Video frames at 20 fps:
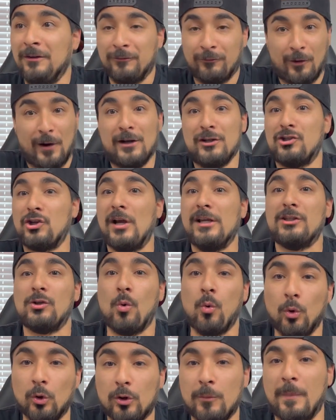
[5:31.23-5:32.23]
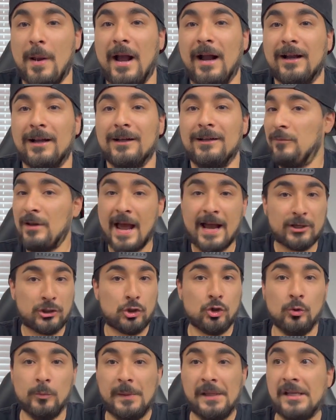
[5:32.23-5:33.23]
franchise quarterback,
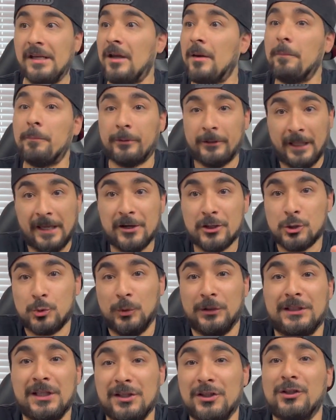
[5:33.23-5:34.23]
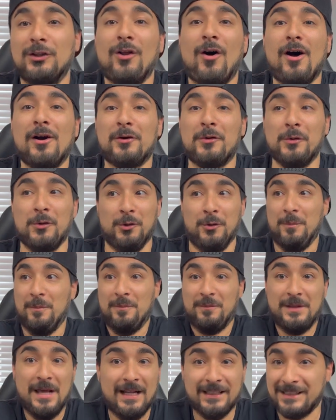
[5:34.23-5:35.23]
national media, players within the locker
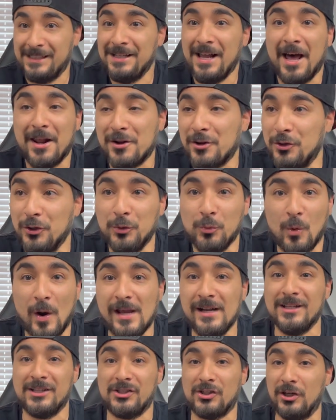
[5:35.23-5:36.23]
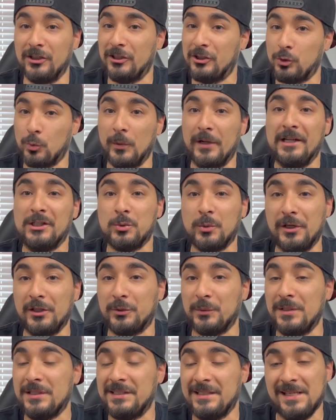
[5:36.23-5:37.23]
room. That's not a good way to start the
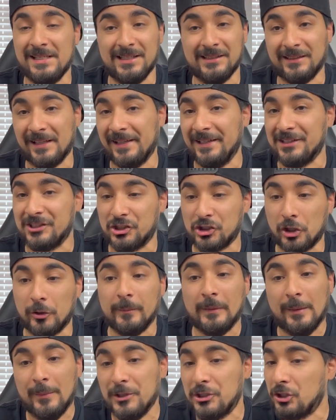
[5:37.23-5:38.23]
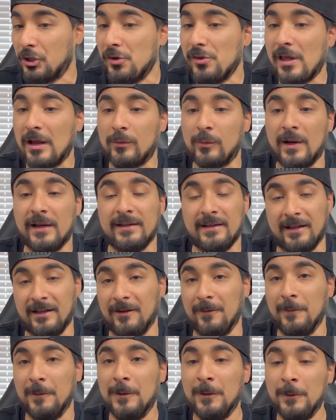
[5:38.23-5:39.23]
2023 season, ladies and gentlemen. Let me tell you that right
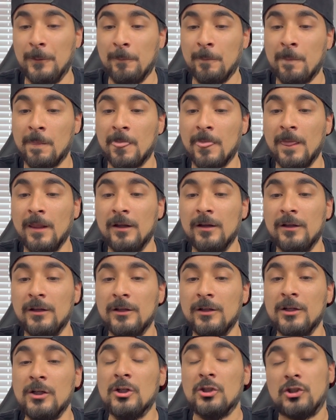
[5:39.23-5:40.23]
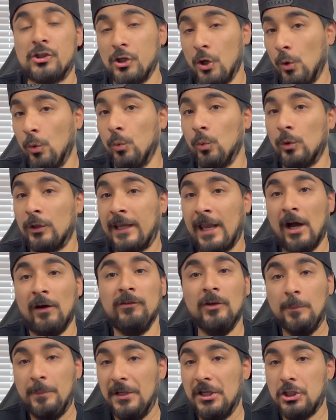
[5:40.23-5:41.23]
now. So
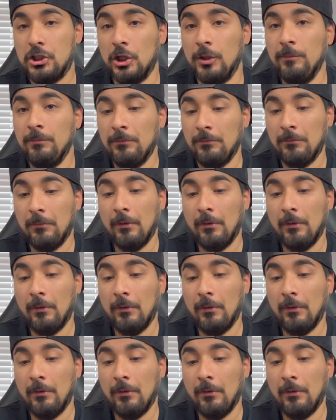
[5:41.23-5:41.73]
Kelvin Beachum,